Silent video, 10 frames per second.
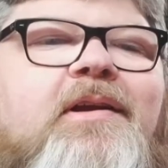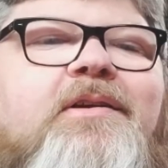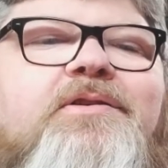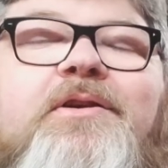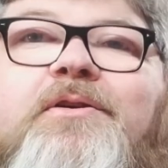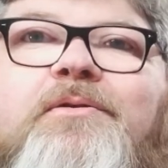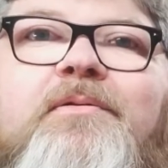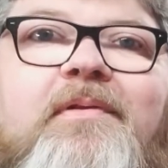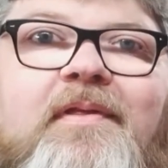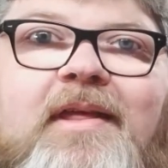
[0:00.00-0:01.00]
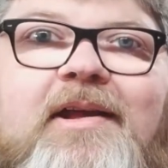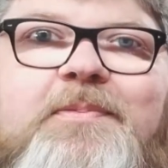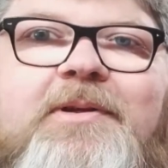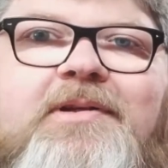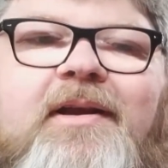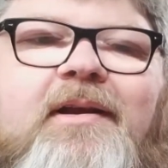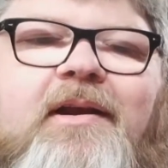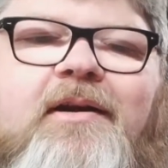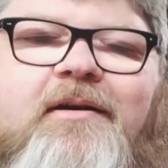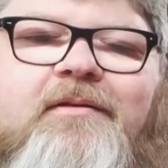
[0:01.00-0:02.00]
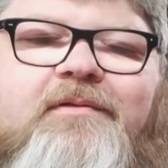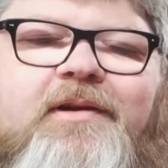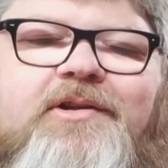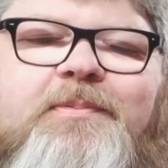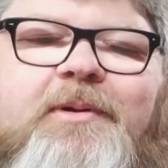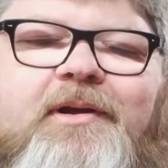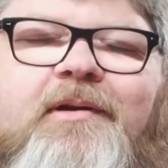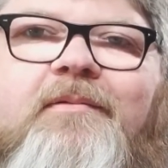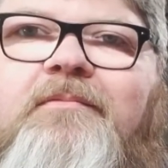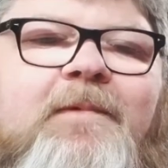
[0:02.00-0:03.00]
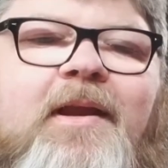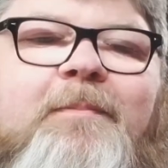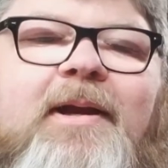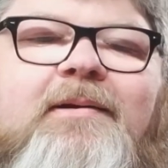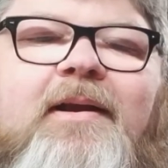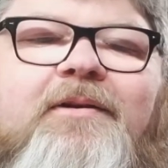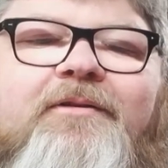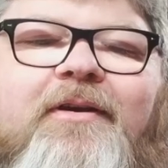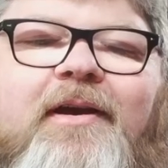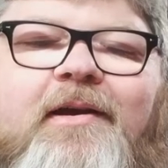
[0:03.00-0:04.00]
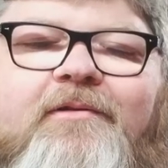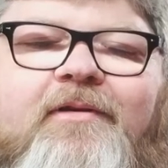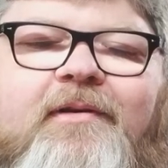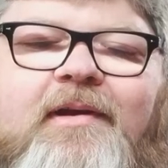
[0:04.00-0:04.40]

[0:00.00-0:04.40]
So that's been taken care of. It's been cut back down to size.